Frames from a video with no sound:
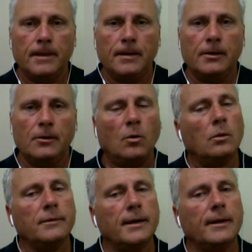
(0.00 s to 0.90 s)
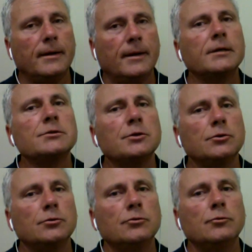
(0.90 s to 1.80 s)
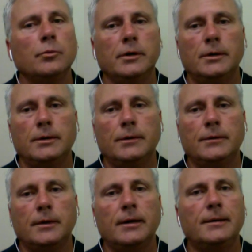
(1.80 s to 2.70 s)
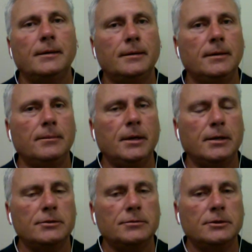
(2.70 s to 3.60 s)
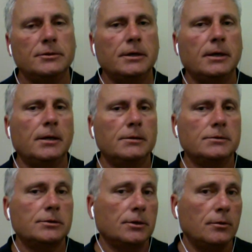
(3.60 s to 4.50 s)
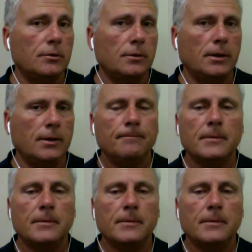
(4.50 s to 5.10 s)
And all of that has to do with identity management and security.